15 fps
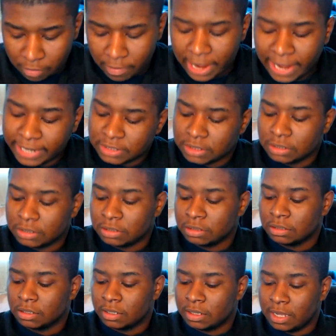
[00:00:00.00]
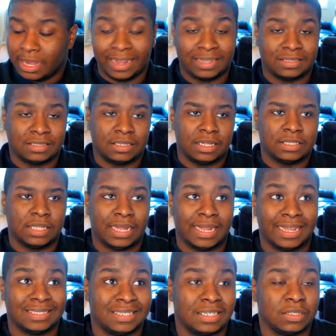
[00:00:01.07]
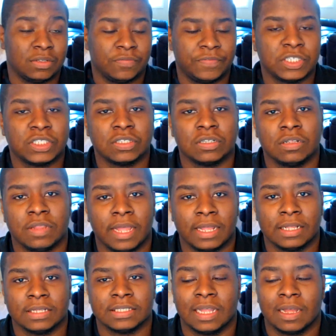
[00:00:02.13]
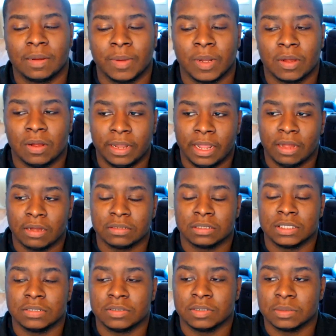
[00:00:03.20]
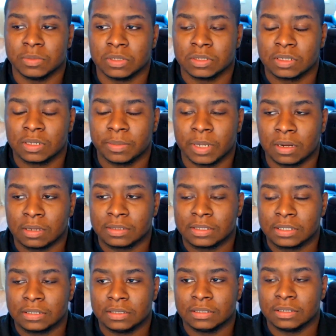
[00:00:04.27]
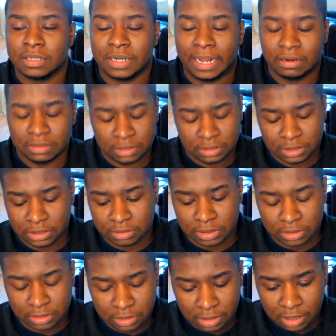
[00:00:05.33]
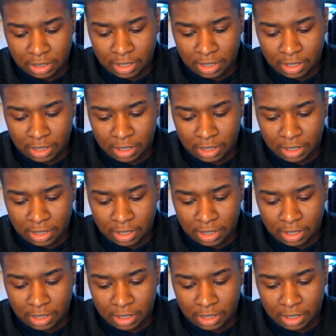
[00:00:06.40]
All right. I guess uh, I guess it is official that it's not going to be called the 800 series anymore. It's going to be called the, the 900 series.